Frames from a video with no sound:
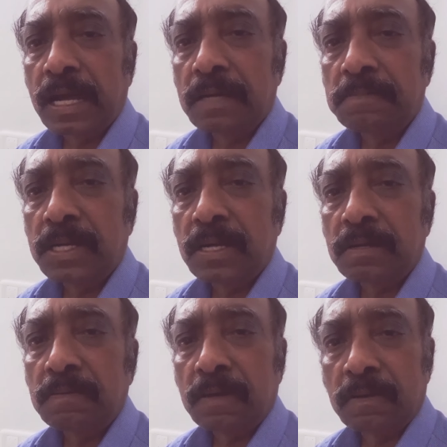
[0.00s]

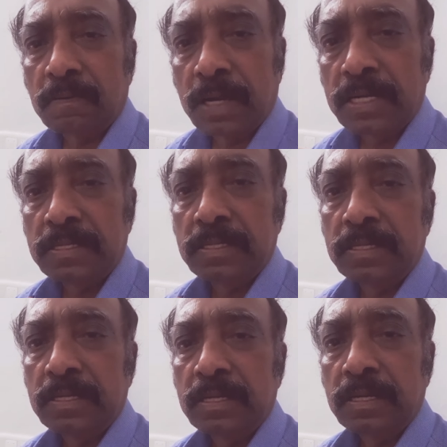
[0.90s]
camera, what
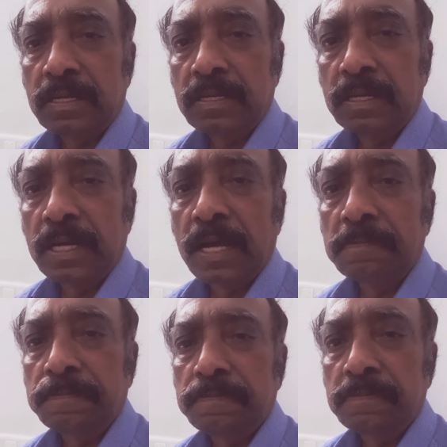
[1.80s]
life,